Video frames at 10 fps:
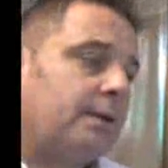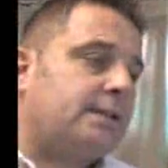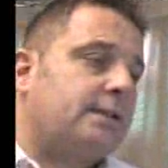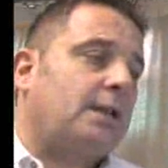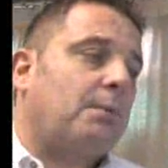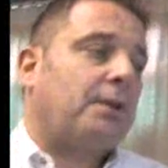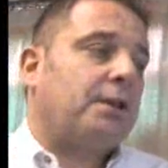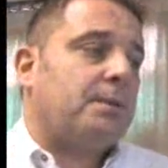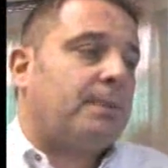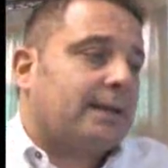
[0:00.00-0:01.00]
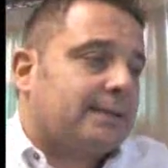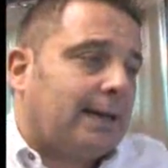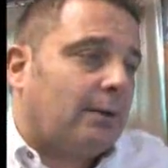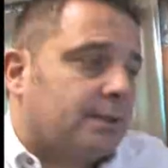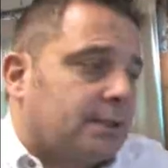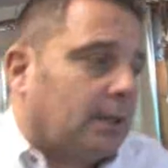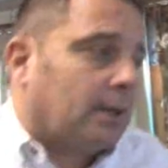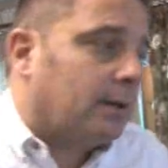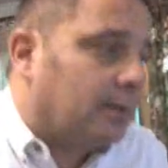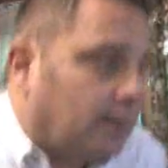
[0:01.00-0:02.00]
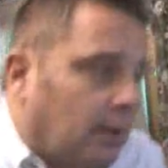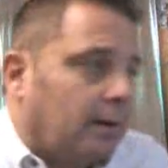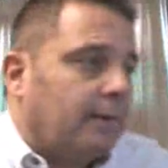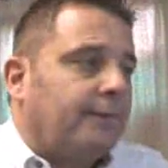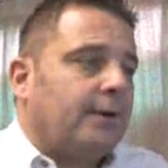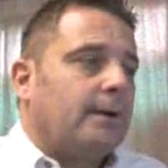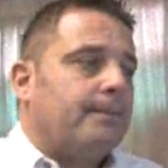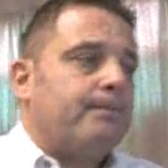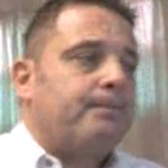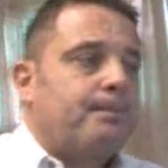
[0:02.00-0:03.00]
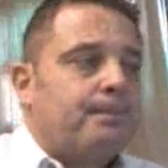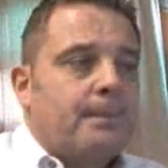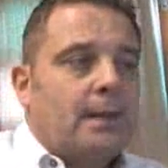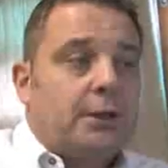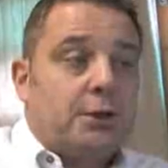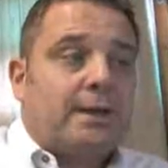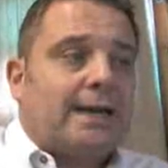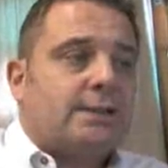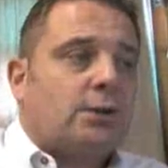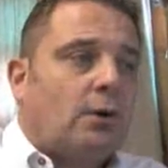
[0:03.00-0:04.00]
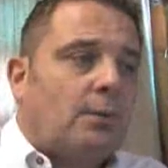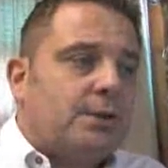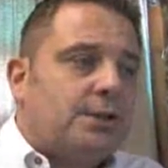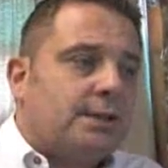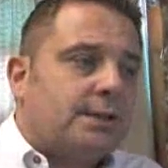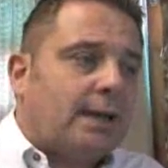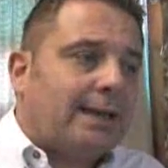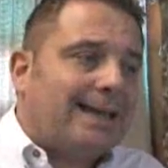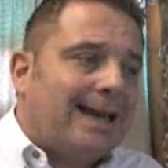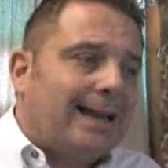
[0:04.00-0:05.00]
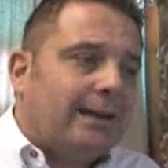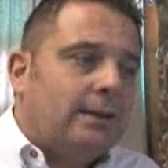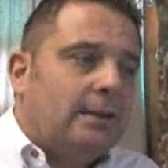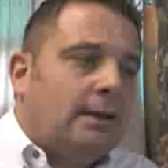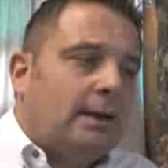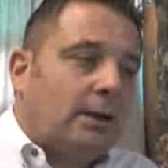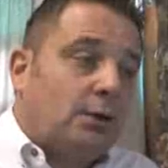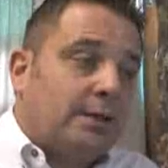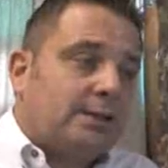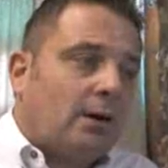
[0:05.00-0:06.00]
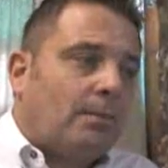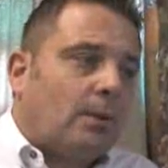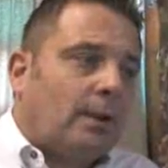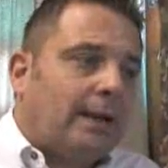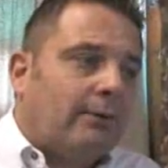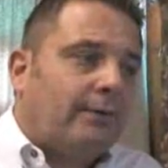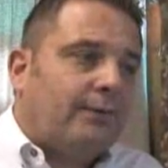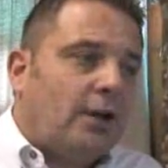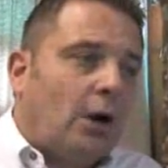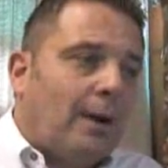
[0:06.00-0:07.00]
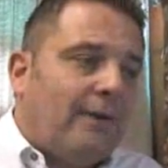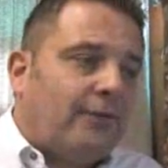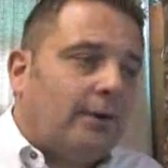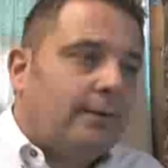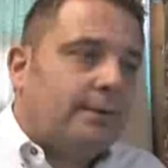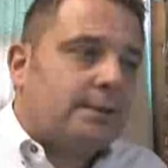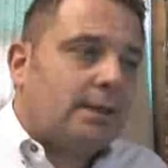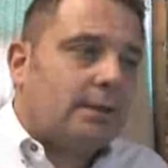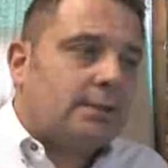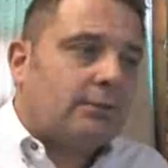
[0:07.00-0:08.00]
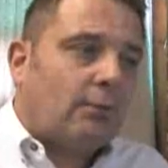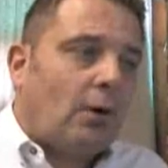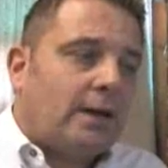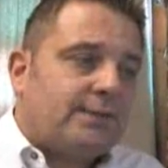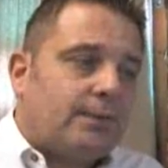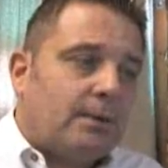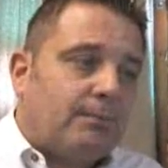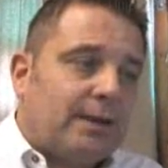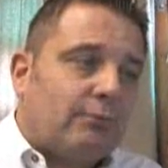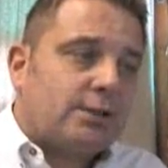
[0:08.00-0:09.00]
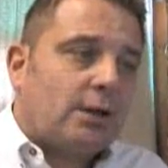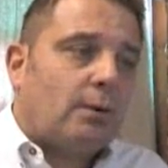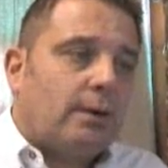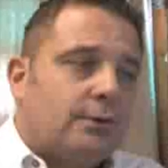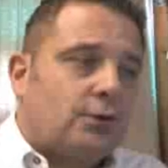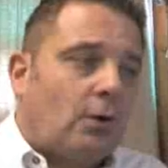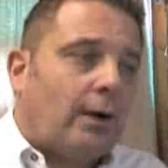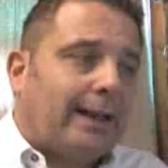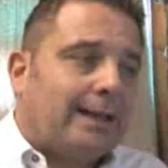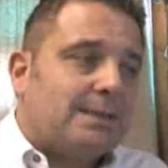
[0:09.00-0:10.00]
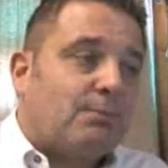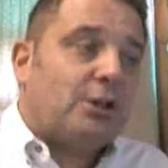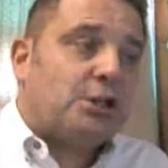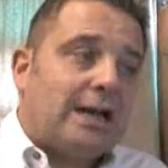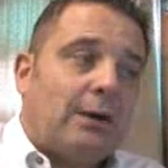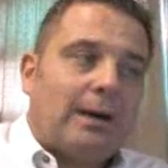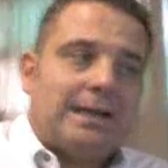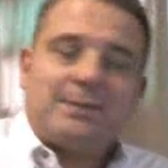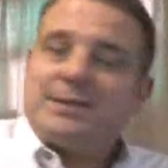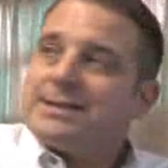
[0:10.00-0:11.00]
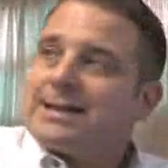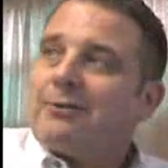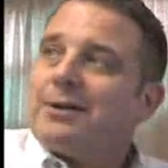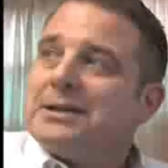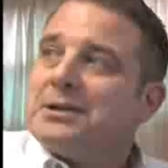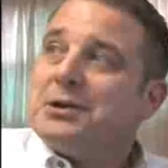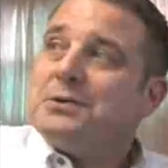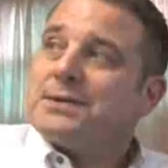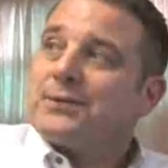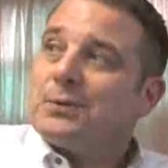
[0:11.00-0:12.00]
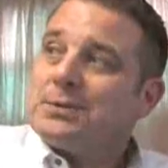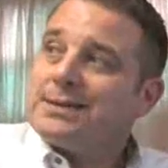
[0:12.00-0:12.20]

this is another one that you picked out of a UK stock, which is again a good example here of no effort to rise from a big result and trying, and it's British Airways, which is currently in the news, of course,